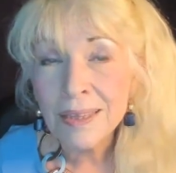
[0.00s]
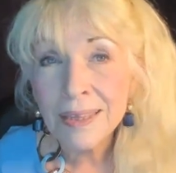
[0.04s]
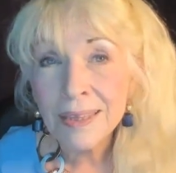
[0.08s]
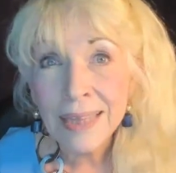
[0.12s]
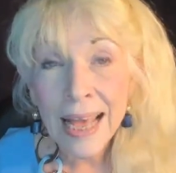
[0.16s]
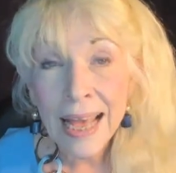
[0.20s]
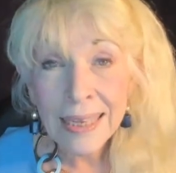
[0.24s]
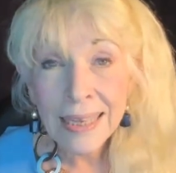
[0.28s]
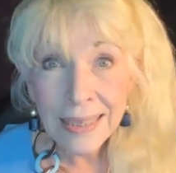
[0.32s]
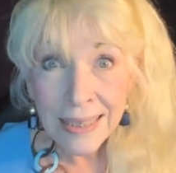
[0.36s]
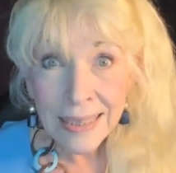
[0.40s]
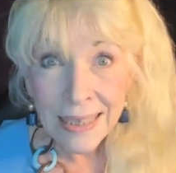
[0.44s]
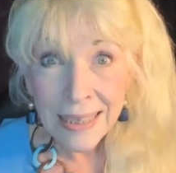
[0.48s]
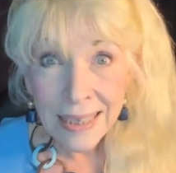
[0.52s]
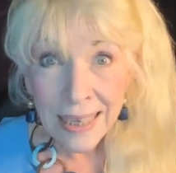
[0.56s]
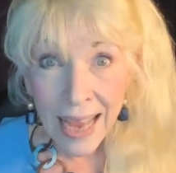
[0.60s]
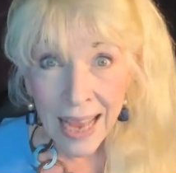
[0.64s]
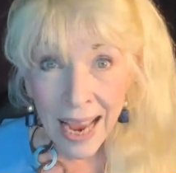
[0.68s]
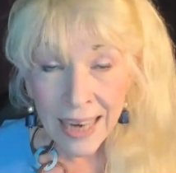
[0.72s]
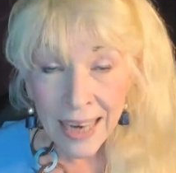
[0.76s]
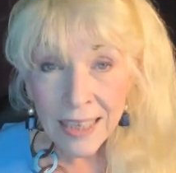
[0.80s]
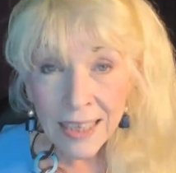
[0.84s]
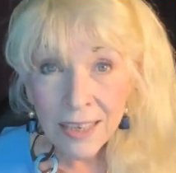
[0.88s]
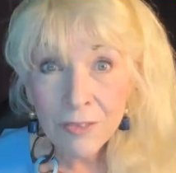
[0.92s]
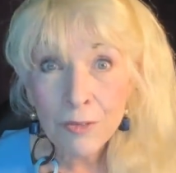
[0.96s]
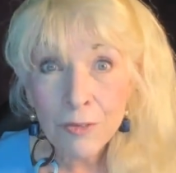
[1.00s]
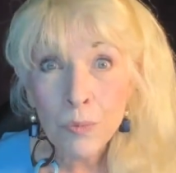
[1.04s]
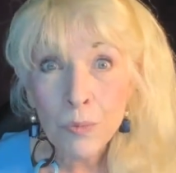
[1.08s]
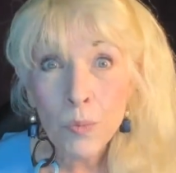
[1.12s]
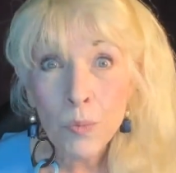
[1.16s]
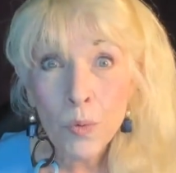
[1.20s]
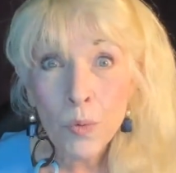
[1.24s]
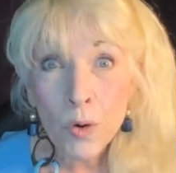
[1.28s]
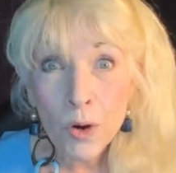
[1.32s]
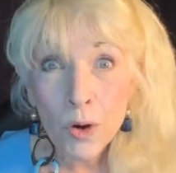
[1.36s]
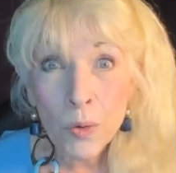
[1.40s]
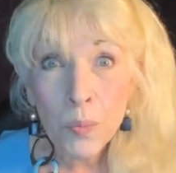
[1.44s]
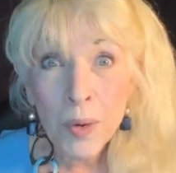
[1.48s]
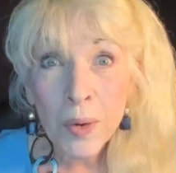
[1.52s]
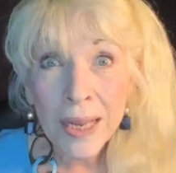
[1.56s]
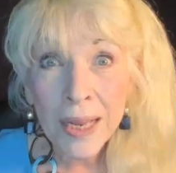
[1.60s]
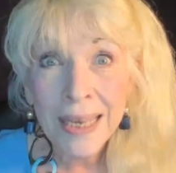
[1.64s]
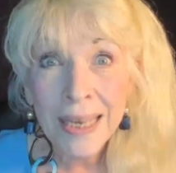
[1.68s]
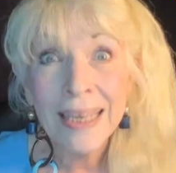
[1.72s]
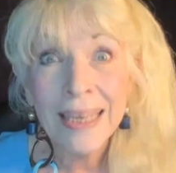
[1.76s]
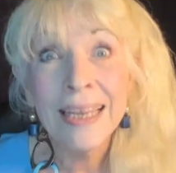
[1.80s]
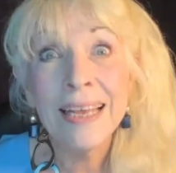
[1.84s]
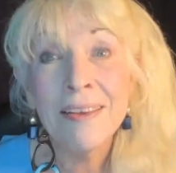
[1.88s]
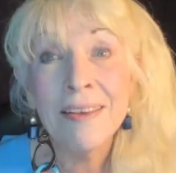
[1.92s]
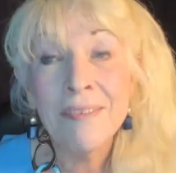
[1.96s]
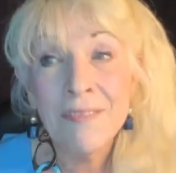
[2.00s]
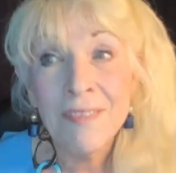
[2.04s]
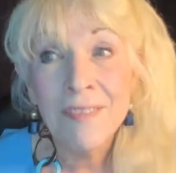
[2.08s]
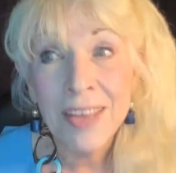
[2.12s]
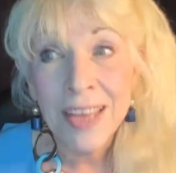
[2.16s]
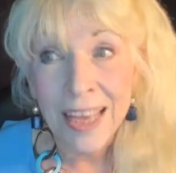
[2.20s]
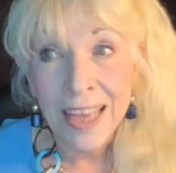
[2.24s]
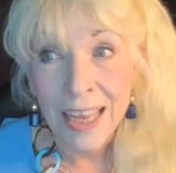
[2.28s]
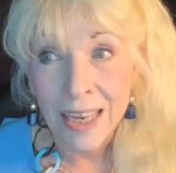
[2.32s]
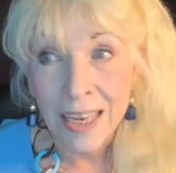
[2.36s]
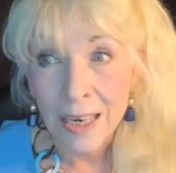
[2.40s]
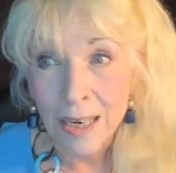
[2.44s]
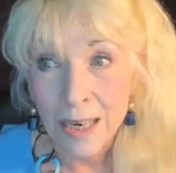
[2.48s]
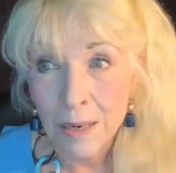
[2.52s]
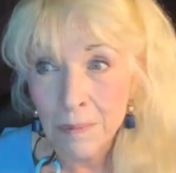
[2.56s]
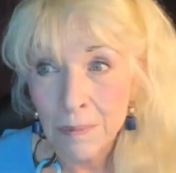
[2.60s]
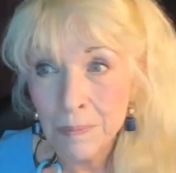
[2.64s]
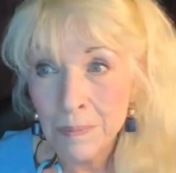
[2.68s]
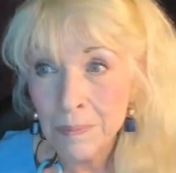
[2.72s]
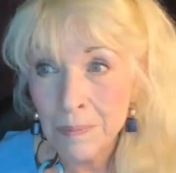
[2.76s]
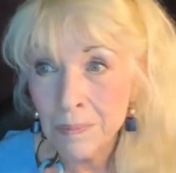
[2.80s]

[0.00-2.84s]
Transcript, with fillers: That's the kind of world we live in.